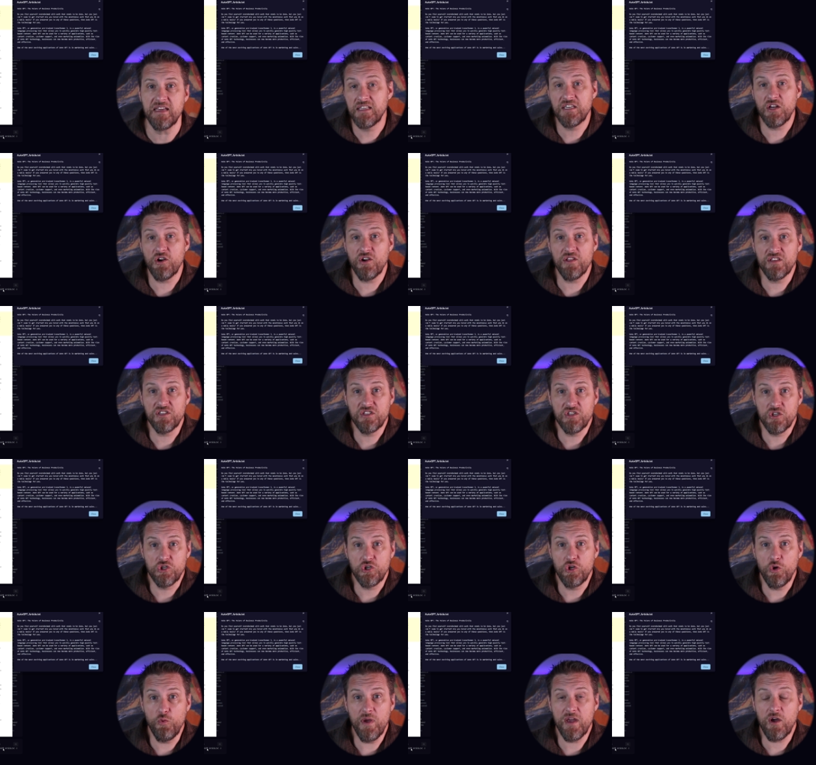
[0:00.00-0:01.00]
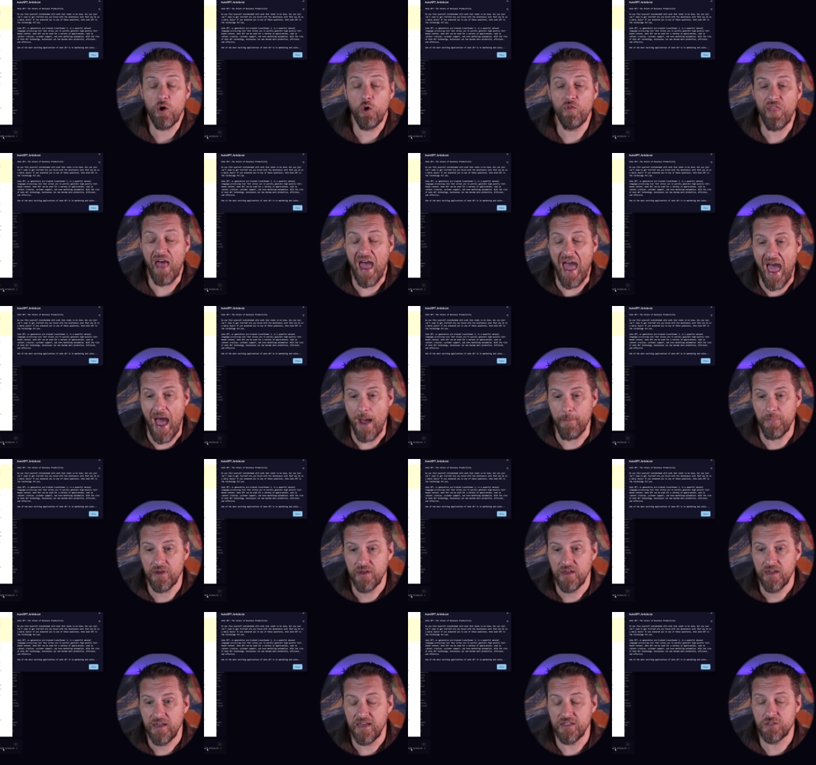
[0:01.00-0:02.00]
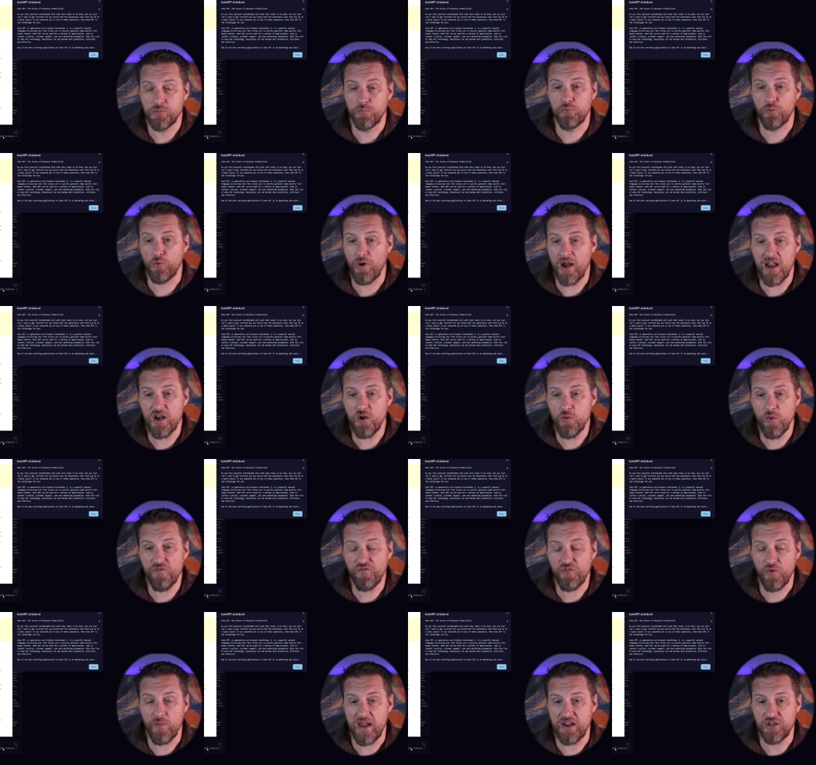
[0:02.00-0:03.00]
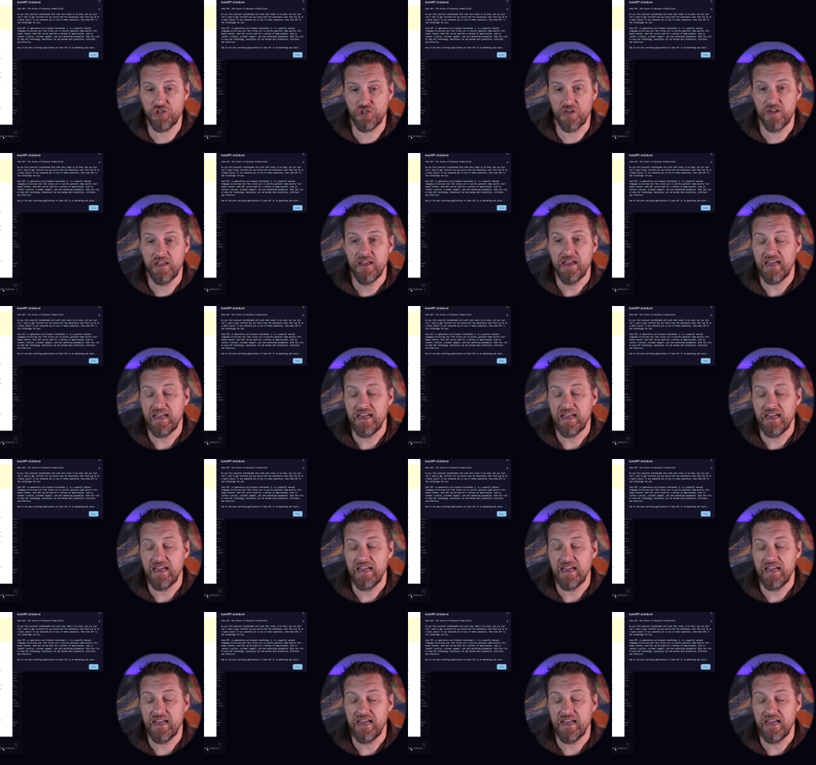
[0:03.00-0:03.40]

Considering this is a two week old app, it's brand new information.